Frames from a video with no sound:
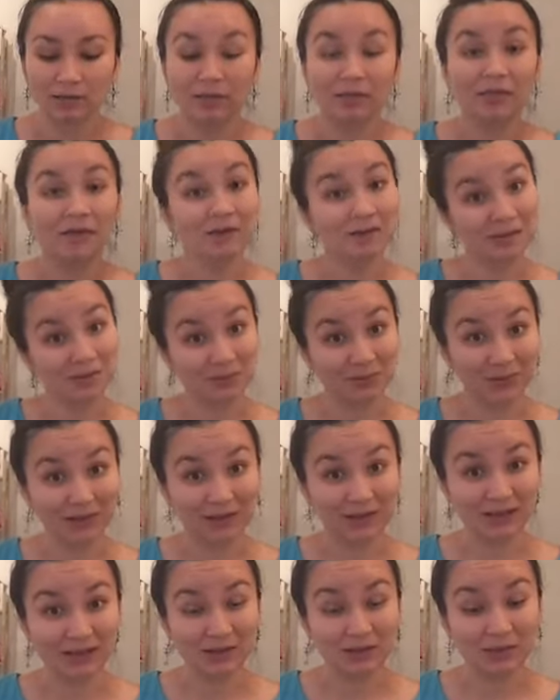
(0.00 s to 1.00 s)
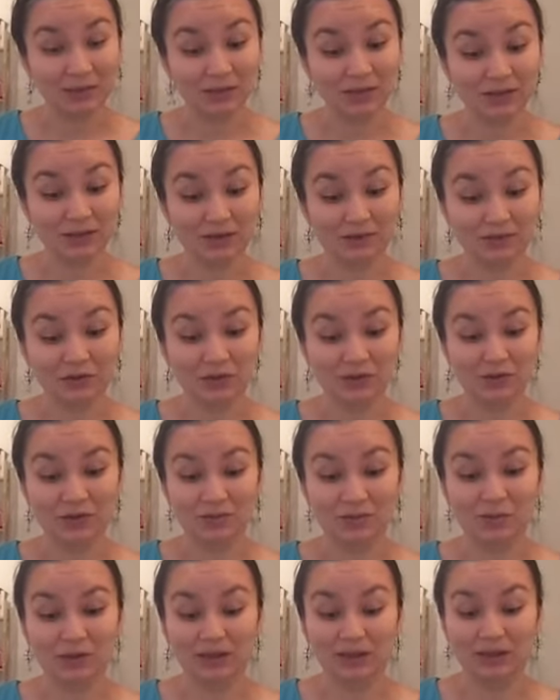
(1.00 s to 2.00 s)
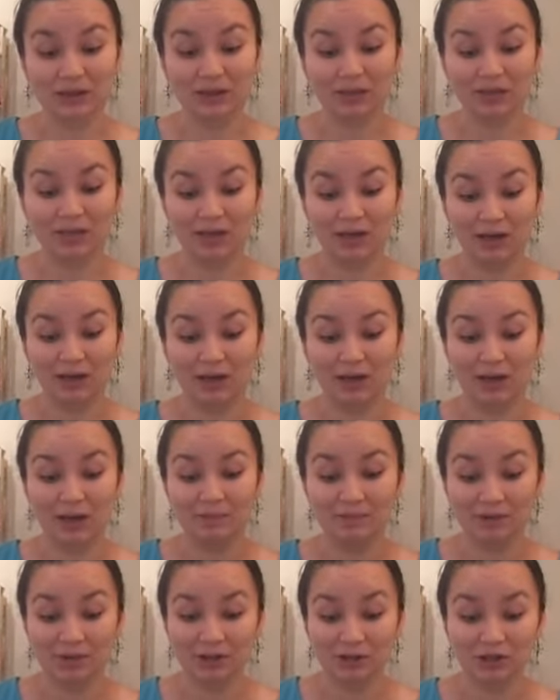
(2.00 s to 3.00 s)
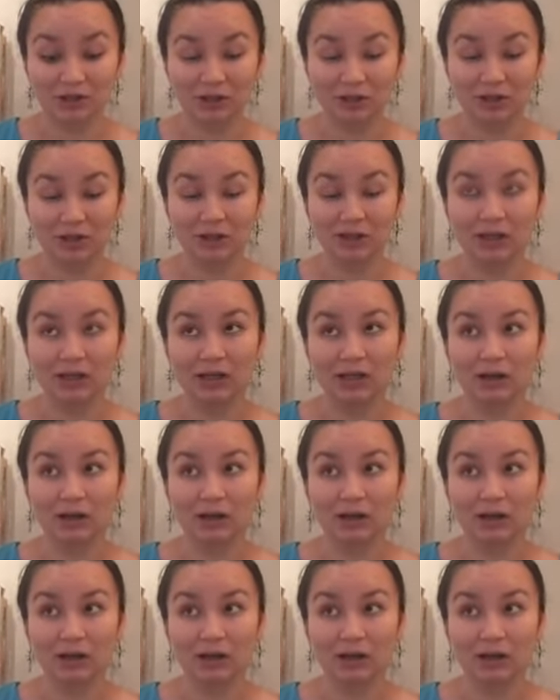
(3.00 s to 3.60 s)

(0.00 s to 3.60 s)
This week was the first week that I measured